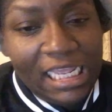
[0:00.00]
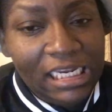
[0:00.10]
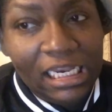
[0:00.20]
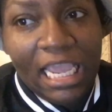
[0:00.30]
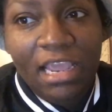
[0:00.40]
he
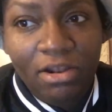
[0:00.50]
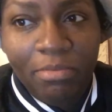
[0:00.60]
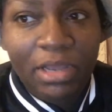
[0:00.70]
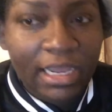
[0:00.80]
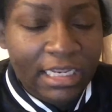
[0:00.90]
laid
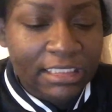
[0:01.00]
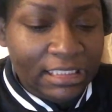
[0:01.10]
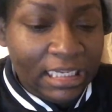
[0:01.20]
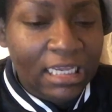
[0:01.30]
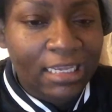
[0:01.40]
upon his
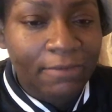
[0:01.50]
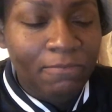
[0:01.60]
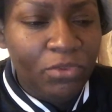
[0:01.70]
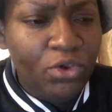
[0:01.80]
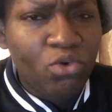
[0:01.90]
son
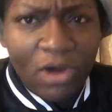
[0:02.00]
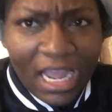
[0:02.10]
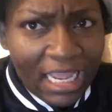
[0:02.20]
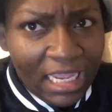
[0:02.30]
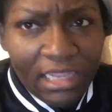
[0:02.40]

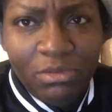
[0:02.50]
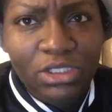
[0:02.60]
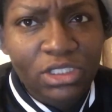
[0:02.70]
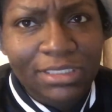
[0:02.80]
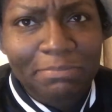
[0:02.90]
crying. It was
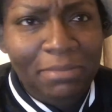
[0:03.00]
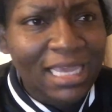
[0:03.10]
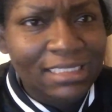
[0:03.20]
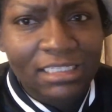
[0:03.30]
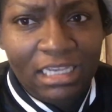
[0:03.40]
just
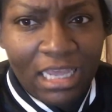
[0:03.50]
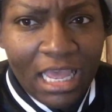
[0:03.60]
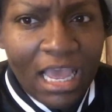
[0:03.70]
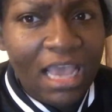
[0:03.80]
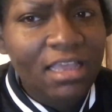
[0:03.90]
messy.
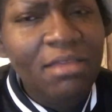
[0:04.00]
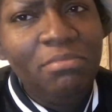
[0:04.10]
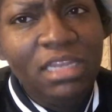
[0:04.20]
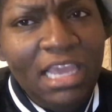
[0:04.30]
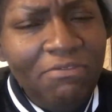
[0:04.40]
I couldn't
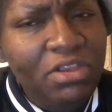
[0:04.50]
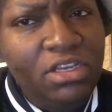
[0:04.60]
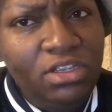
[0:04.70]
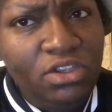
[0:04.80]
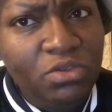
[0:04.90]
believe
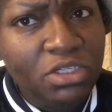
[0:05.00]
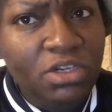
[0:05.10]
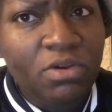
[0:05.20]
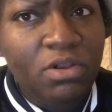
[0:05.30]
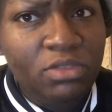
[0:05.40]
it. Using
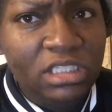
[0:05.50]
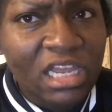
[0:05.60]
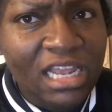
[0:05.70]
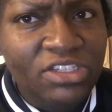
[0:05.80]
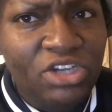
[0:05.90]
your own
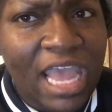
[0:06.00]
son as your